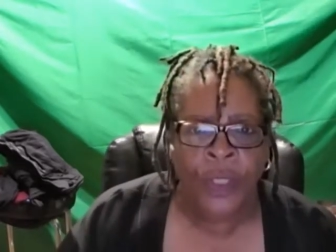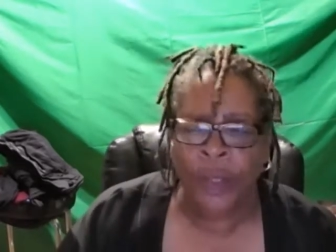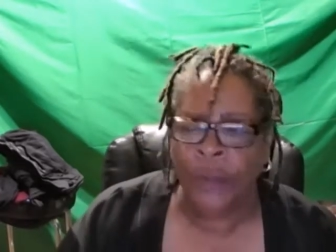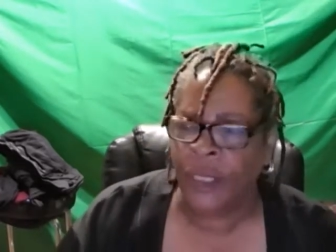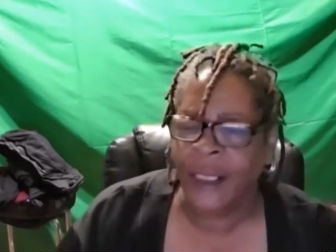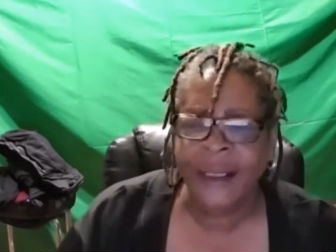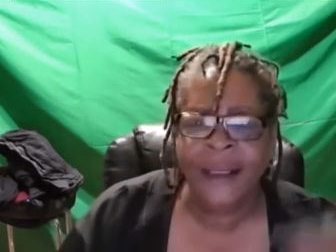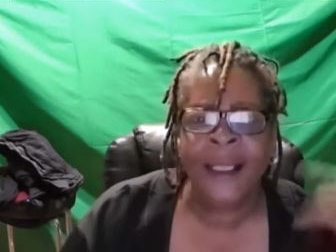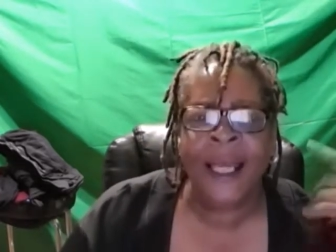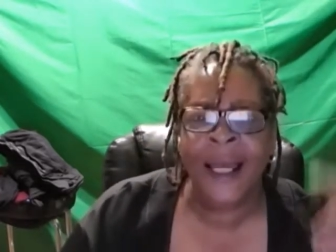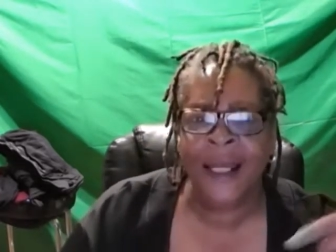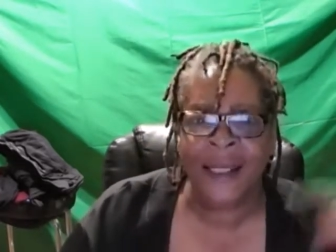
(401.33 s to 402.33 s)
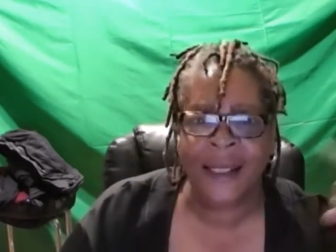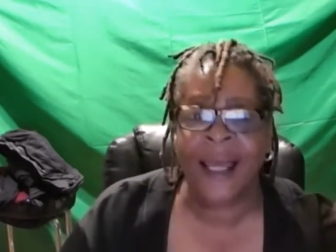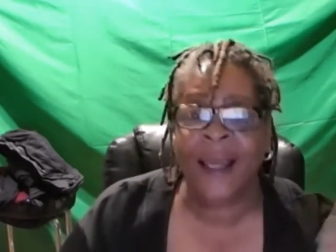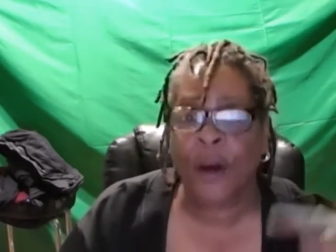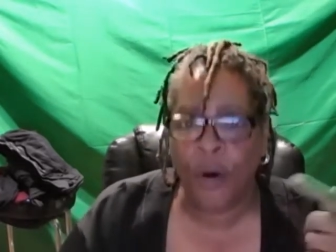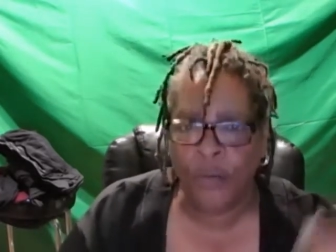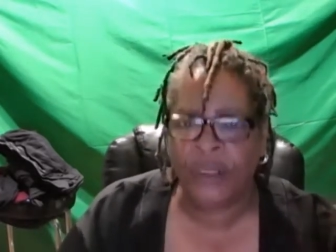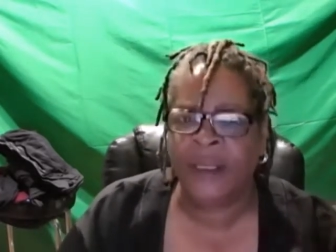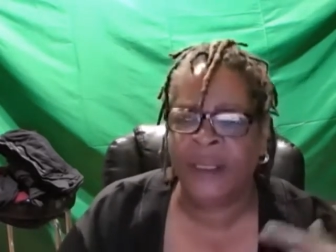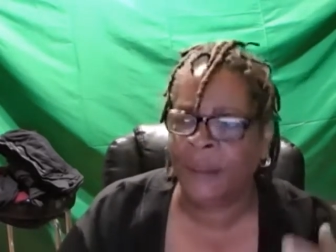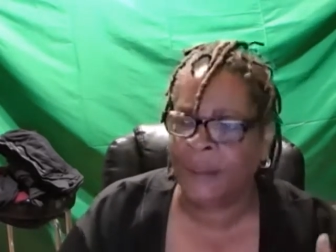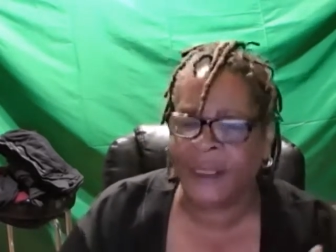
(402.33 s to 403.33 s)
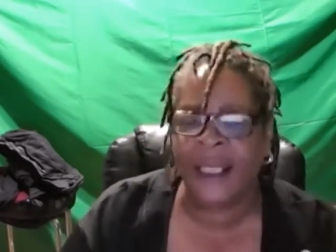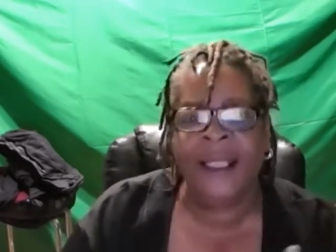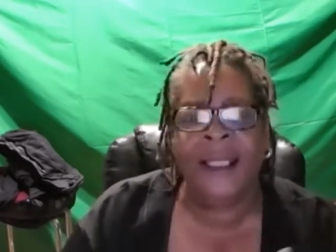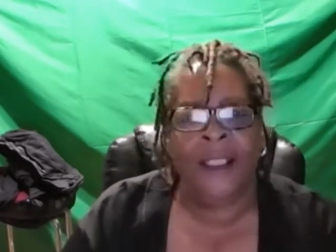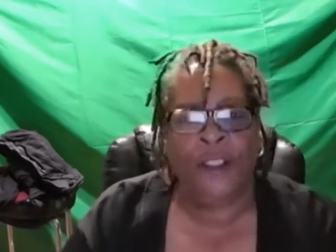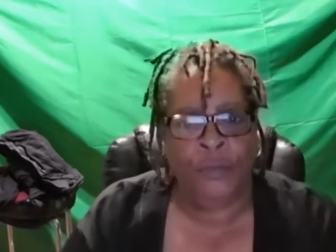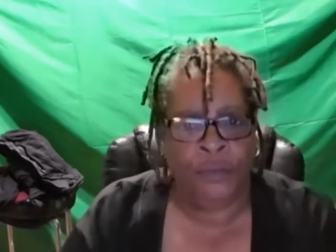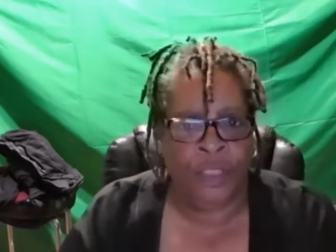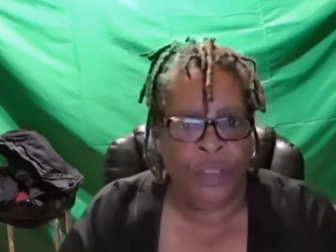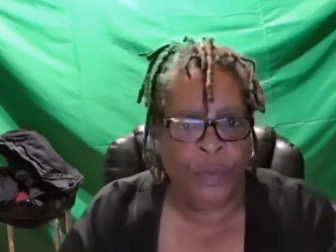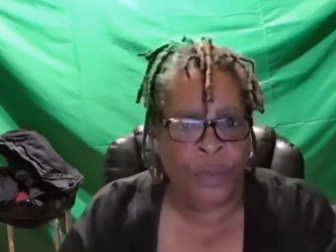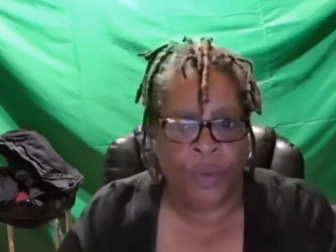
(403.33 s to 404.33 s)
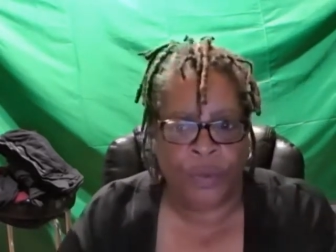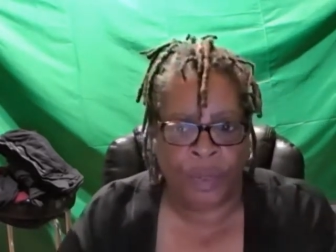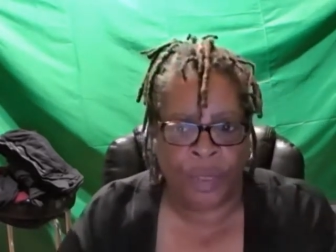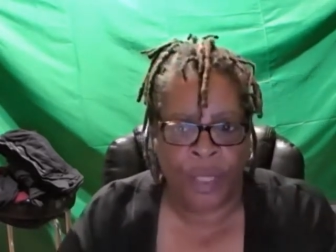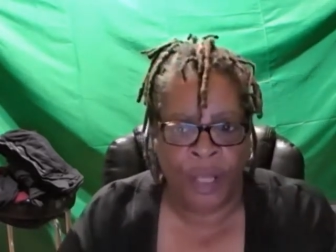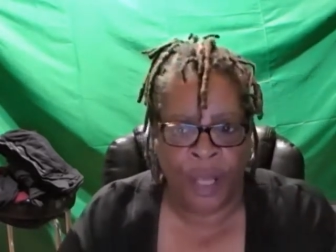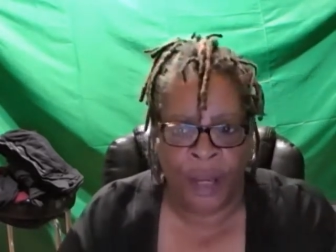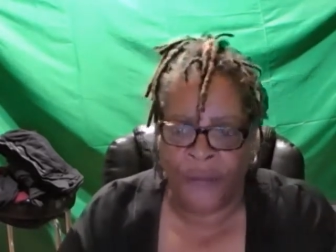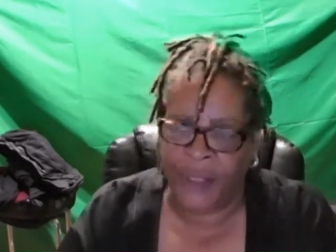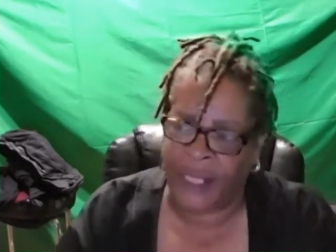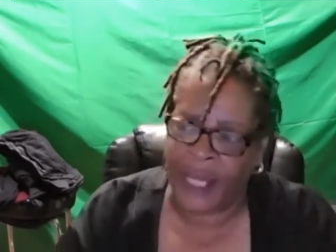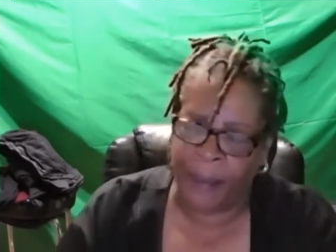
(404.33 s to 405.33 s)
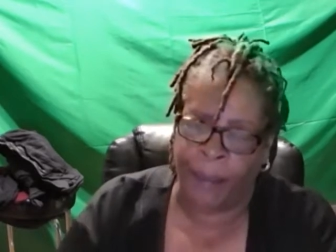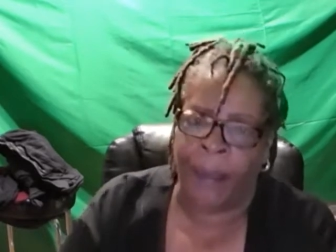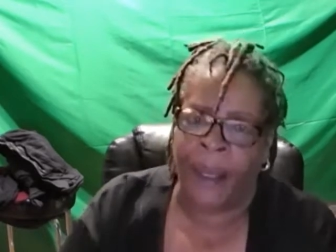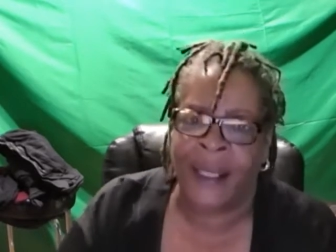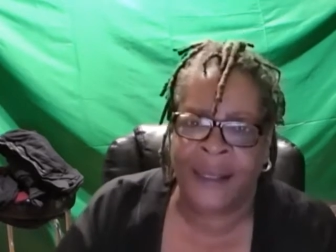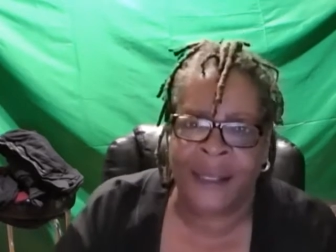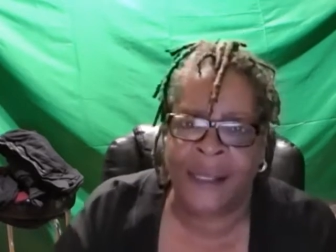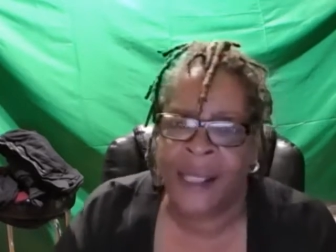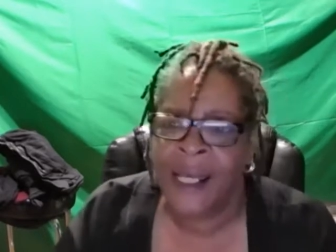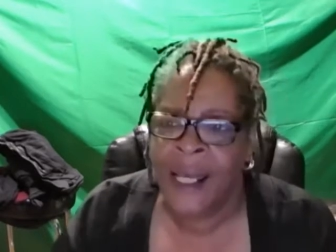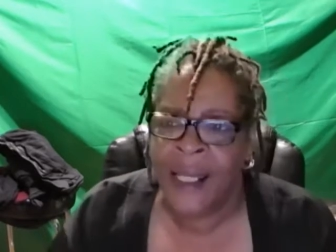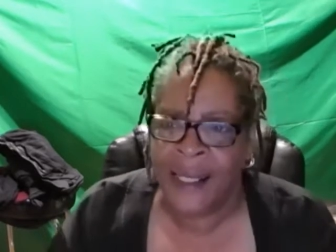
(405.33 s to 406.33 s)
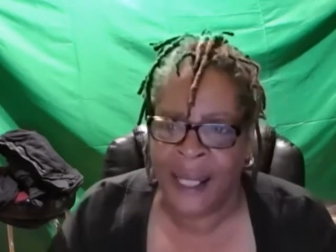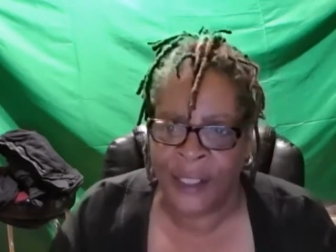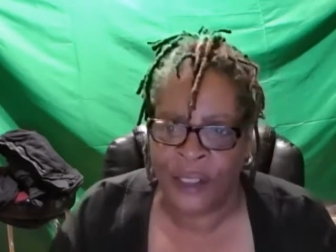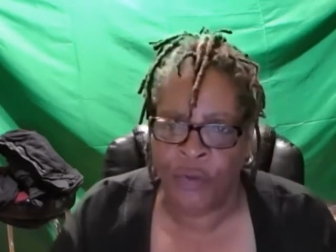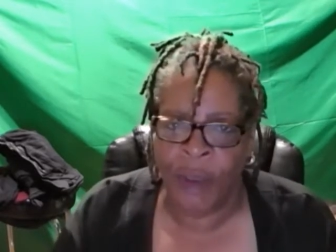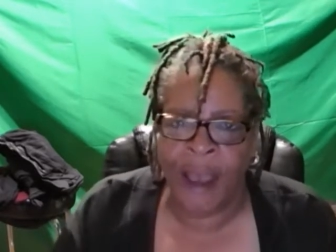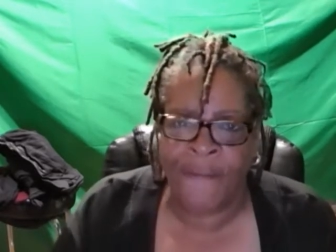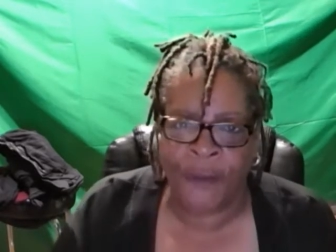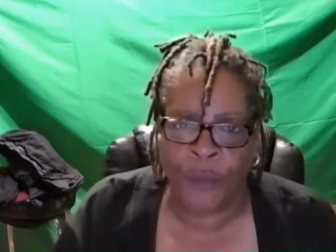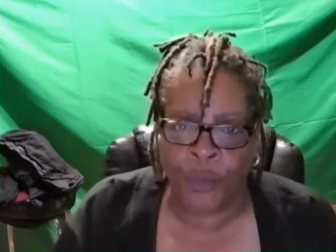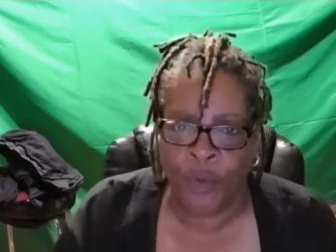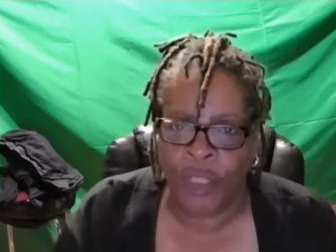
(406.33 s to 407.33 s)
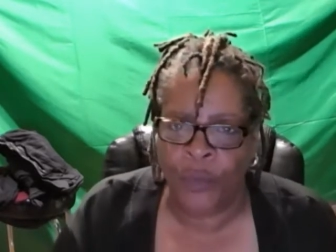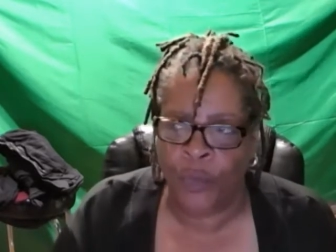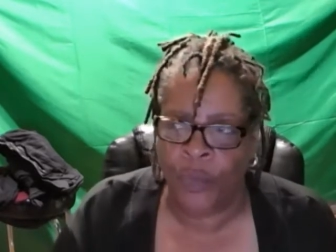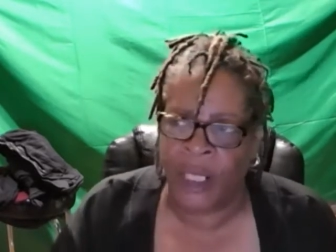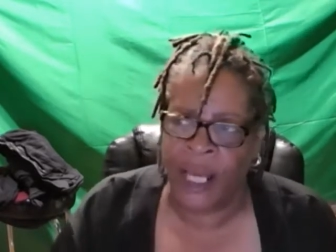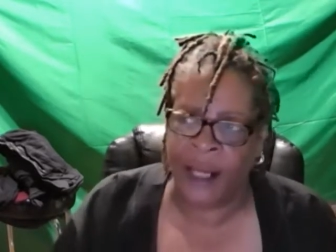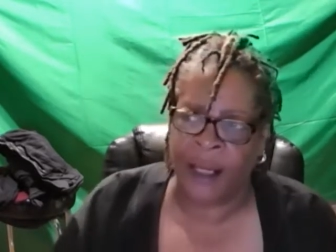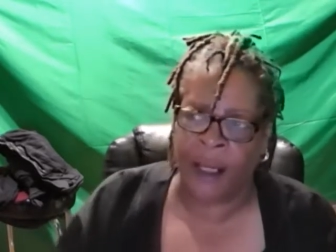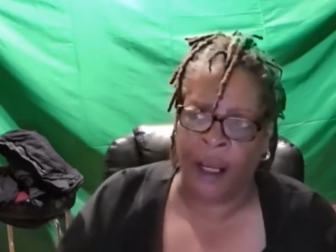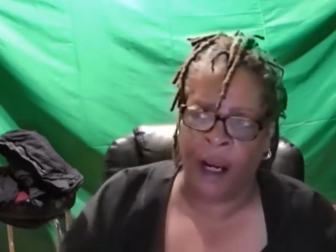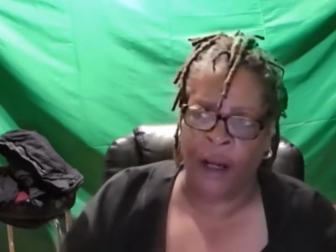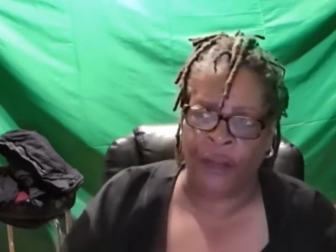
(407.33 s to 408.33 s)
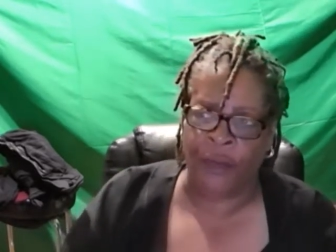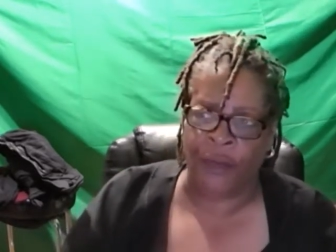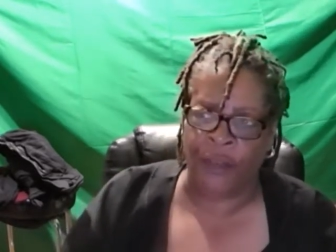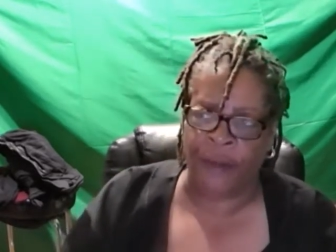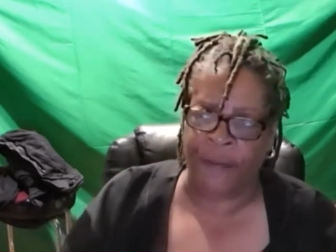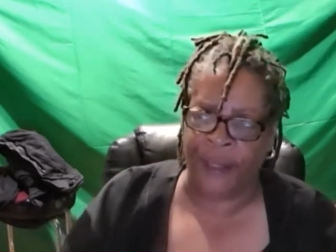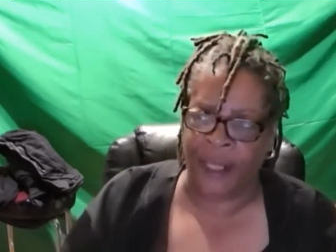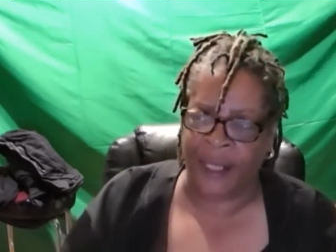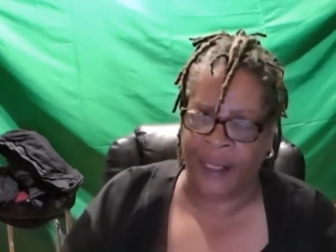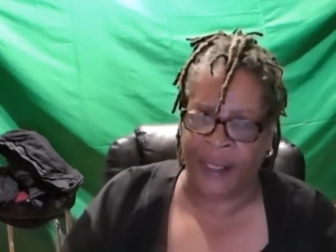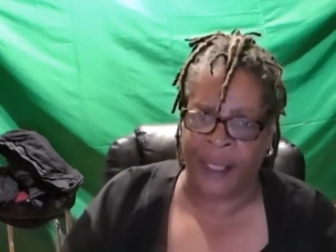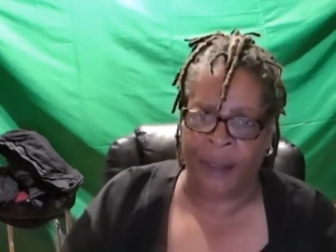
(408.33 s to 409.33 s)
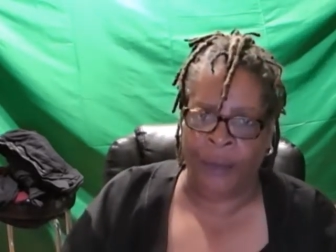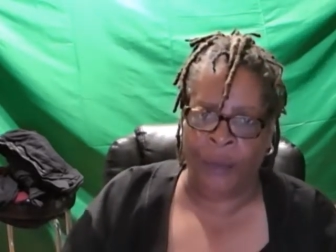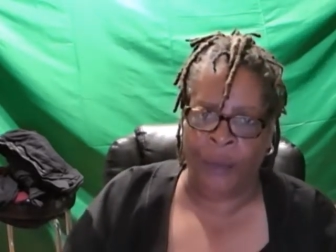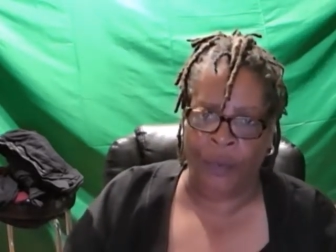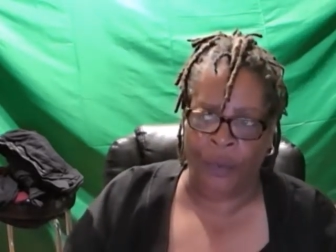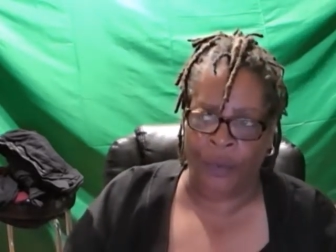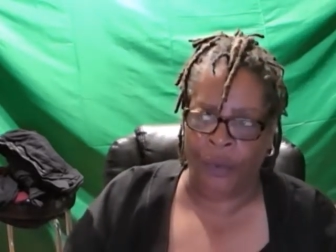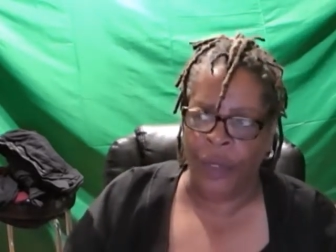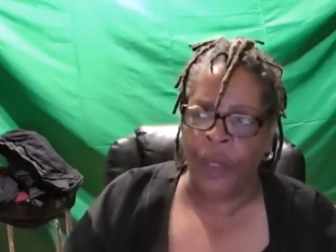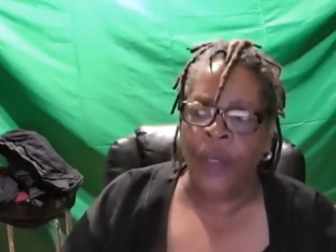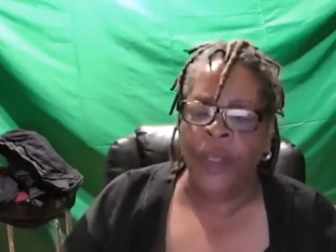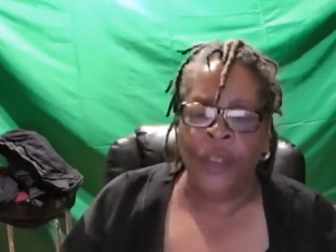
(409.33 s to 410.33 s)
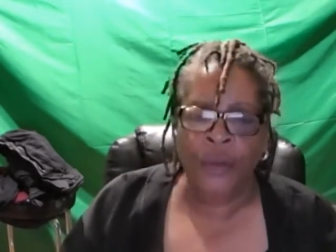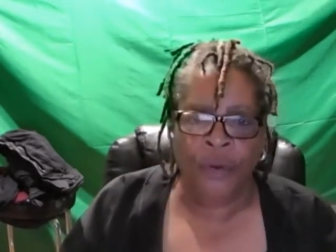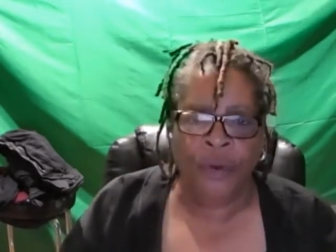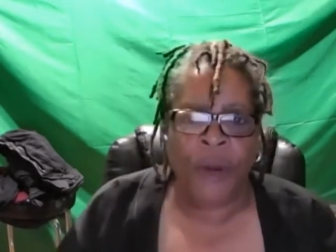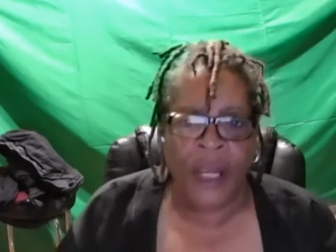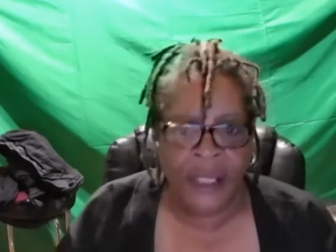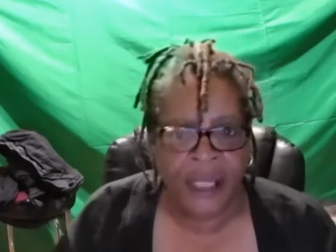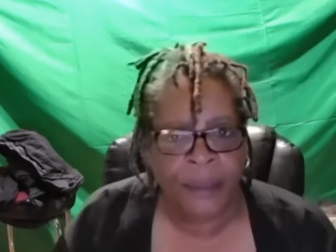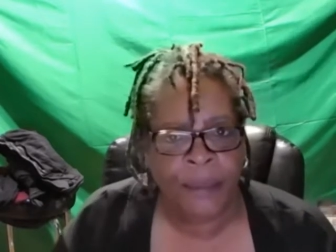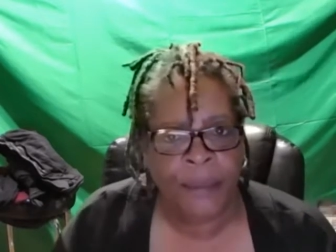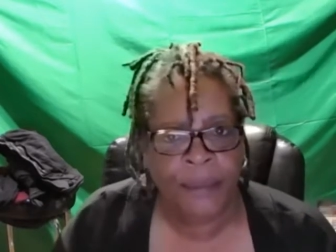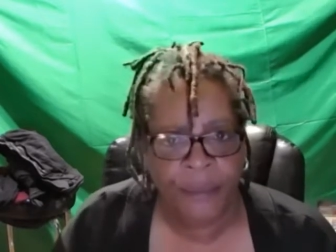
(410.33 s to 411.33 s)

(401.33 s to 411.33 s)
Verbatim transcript: You know, this is the kind of psychosis I'm saying that you deal with on an everyday basis that you have to really, really kind of guard yourself against. Like, whoa, you crazy.